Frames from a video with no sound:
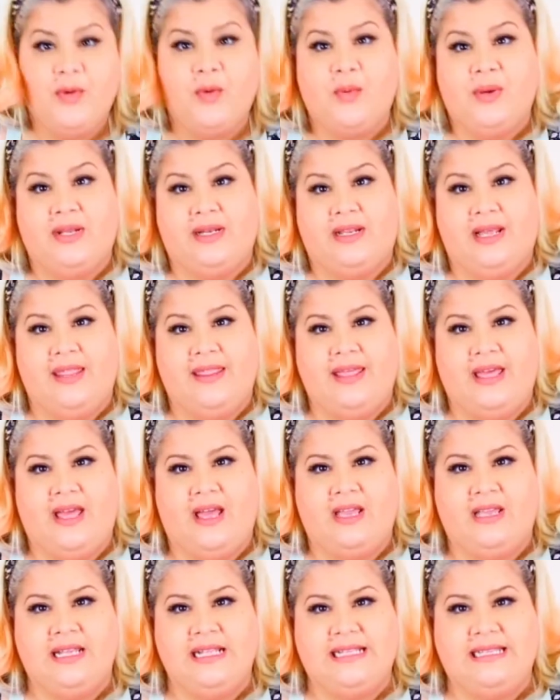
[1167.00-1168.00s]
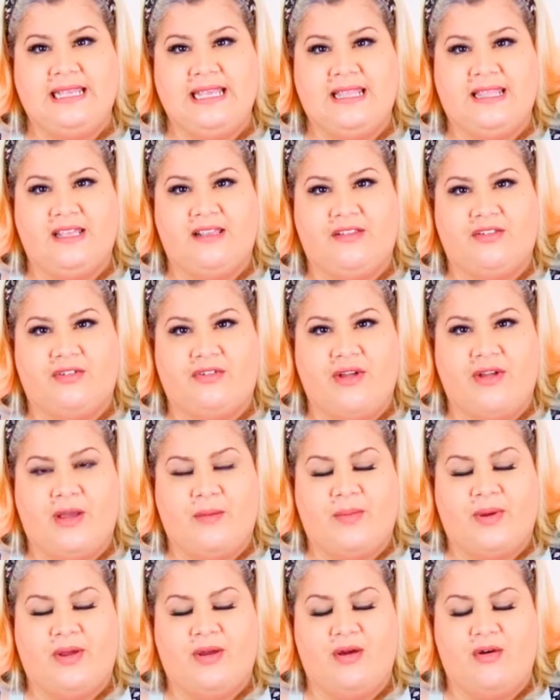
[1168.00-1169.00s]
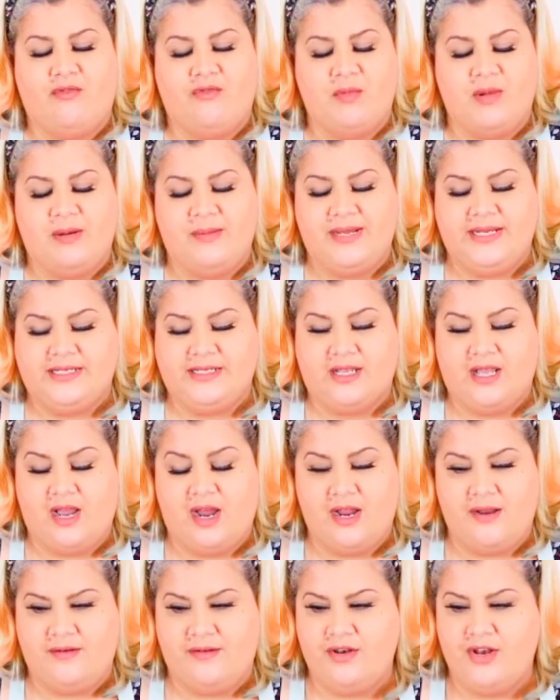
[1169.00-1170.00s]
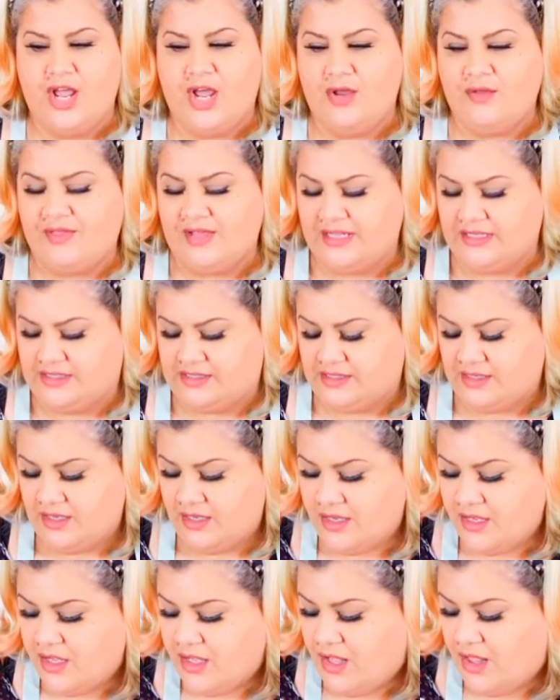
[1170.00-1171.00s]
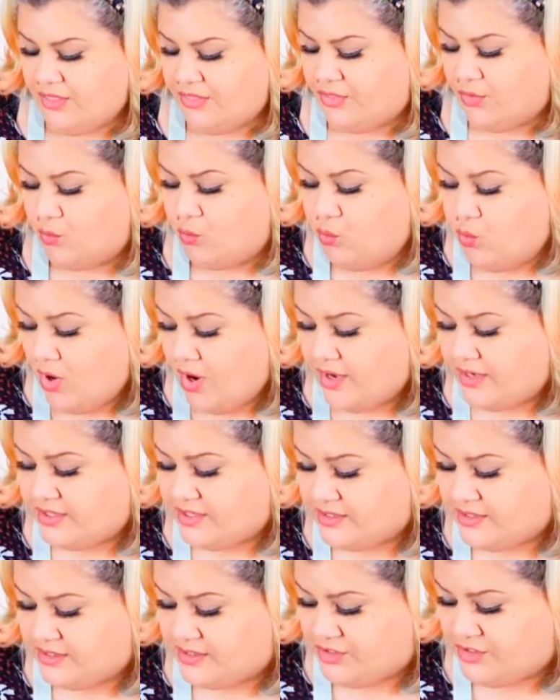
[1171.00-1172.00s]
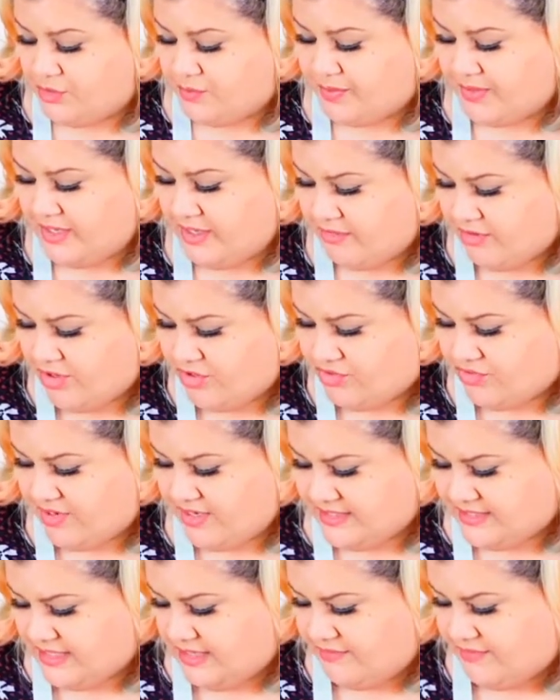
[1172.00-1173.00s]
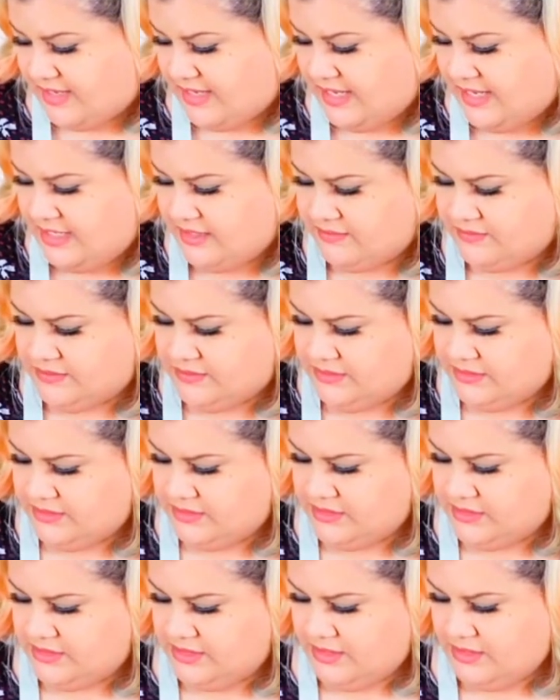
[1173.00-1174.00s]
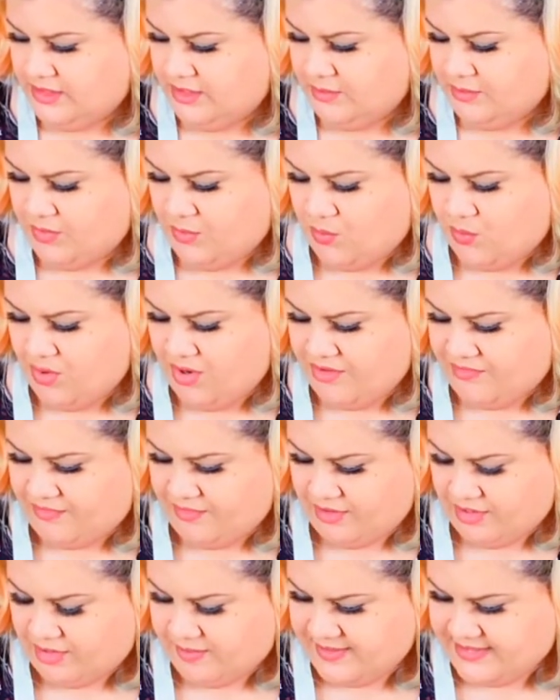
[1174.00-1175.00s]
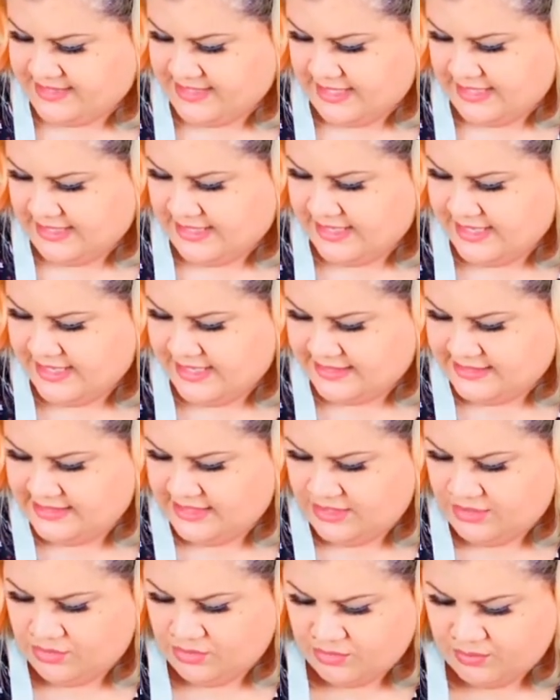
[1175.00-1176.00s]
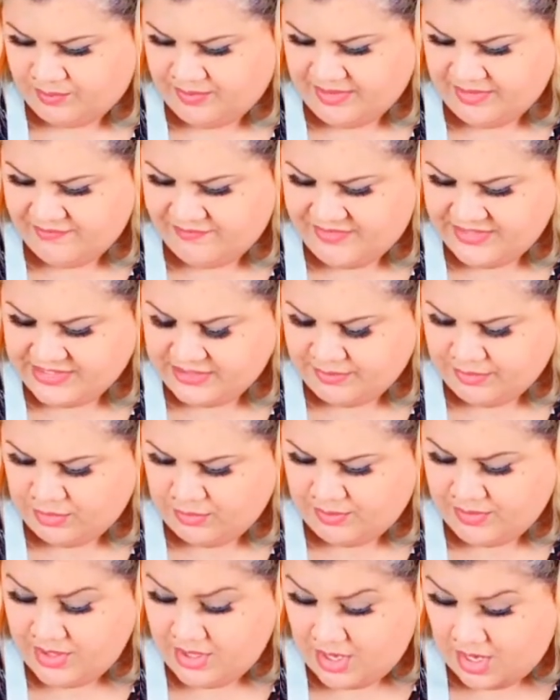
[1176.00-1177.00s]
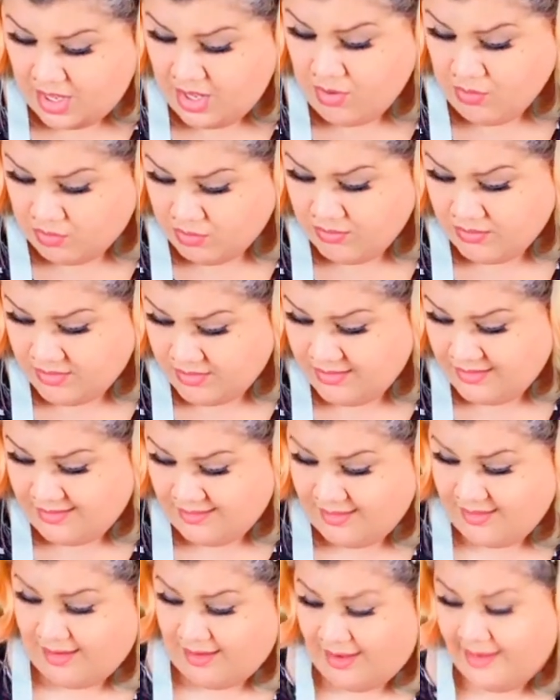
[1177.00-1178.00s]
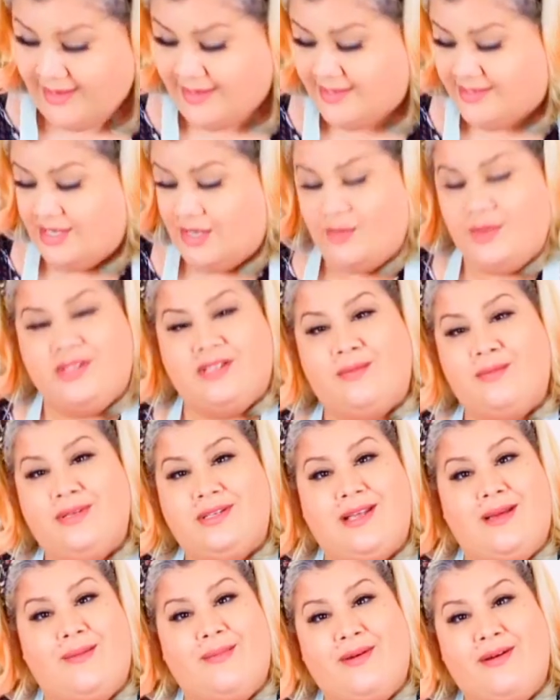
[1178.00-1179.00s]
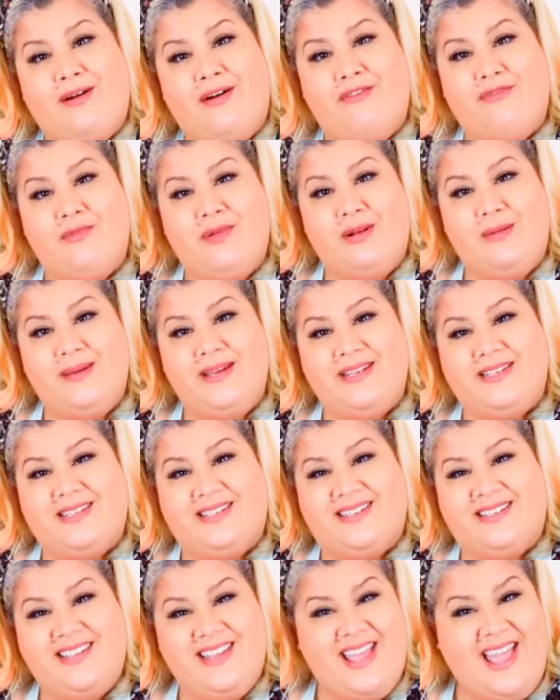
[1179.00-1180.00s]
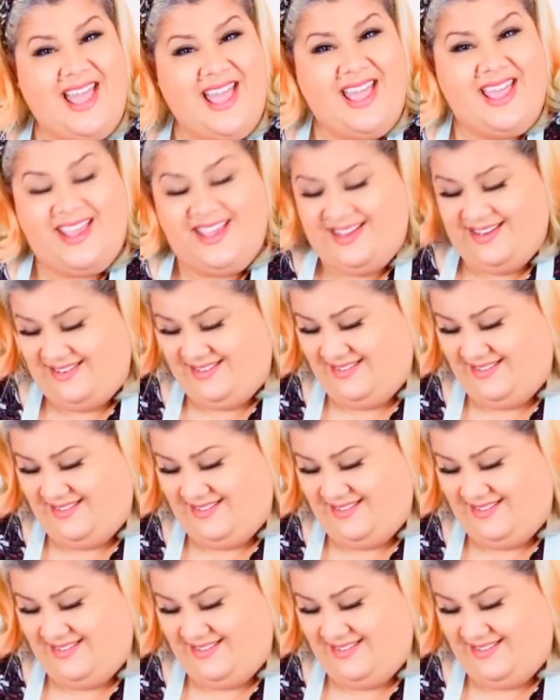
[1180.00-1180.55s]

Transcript: weird like that. I can see things that are out by 0.5 millimetre. I know that's the worst superhero trait to ever have. It'd be wonderful I could be telekinetic or be invisible, but no. I can tell when something's out by 0.5 millimetre. Yay!